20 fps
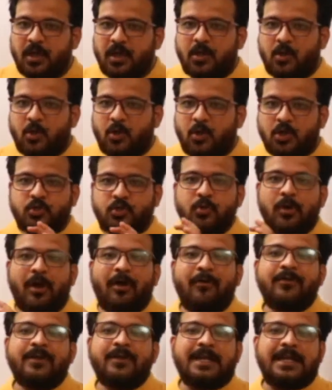Those who
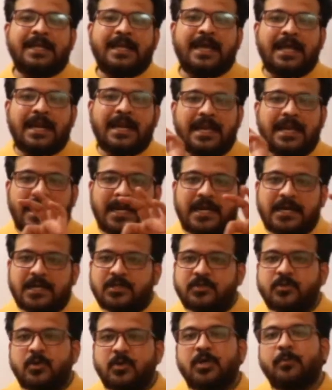have clearly
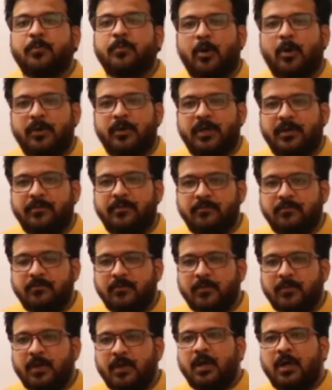understood the problem,
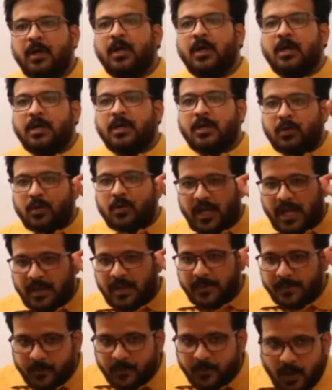
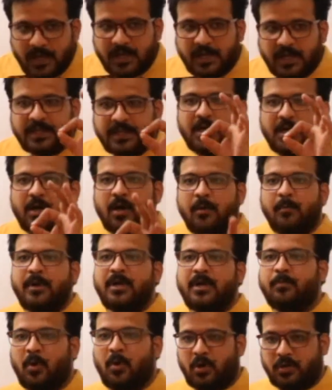type 1 in the
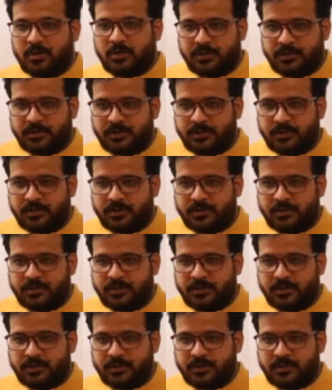comment box.